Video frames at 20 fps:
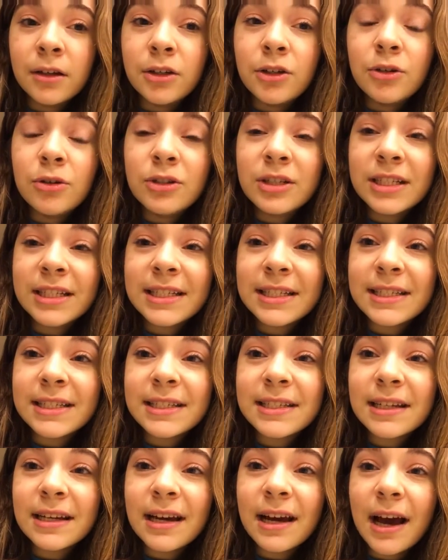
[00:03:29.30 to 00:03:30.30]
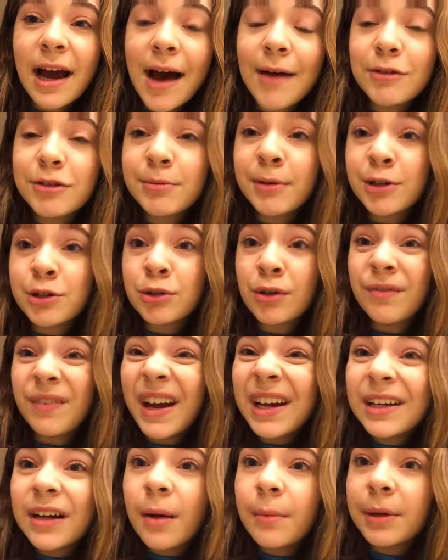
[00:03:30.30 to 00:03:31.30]
you just have a special
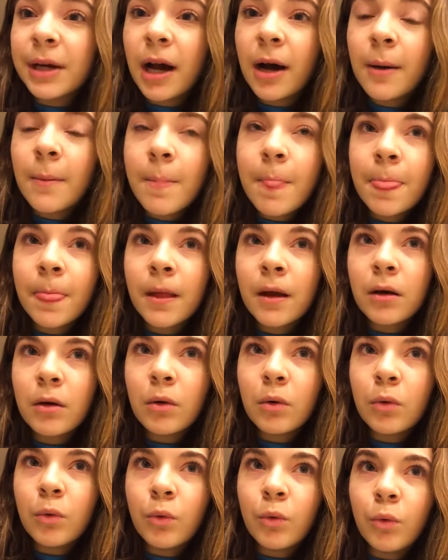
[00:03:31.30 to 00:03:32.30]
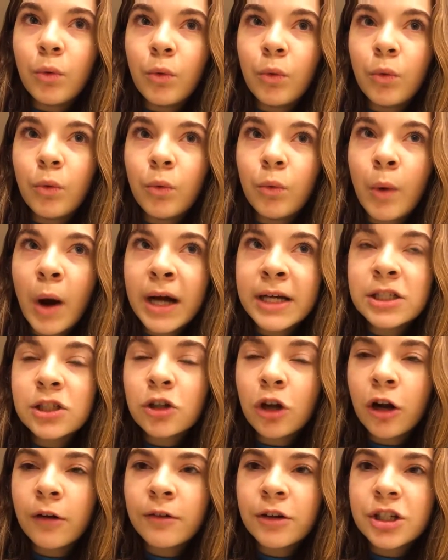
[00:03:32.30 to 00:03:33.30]
event coming up, why
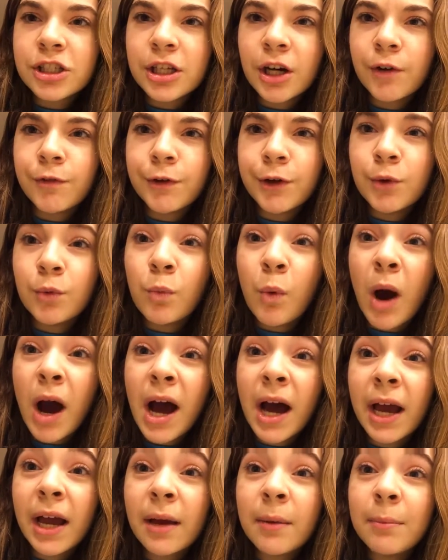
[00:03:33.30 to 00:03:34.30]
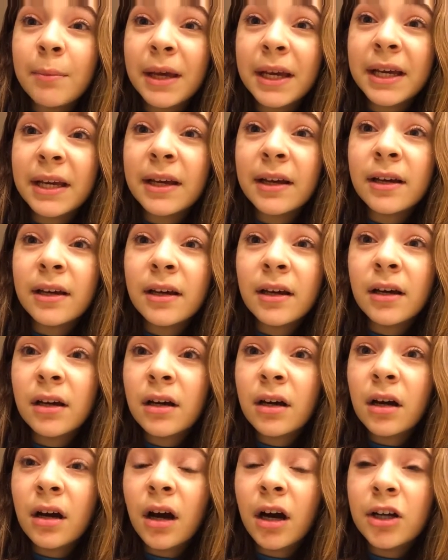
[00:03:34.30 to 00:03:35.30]
starve yourself and why make it
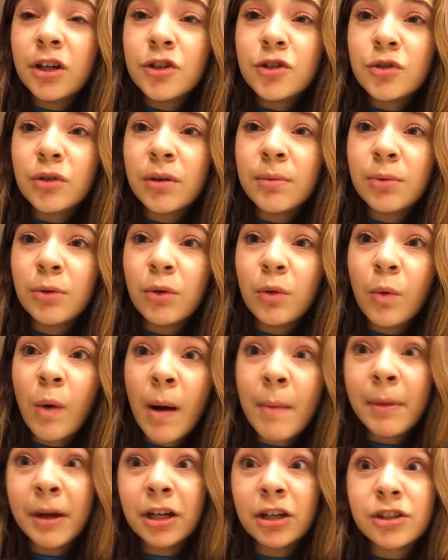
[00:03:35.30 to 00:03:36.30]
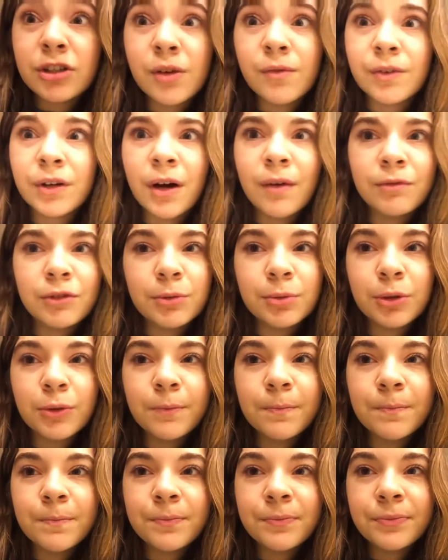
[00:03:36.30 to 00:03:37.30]
unenjoyable and why make yourself uncomfortable?
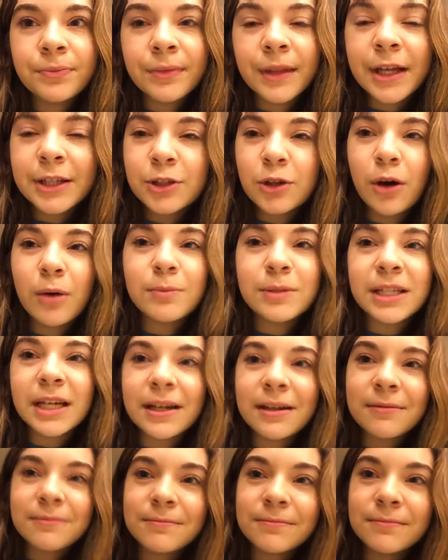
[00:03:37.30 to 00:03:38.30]
That's all I'm saying.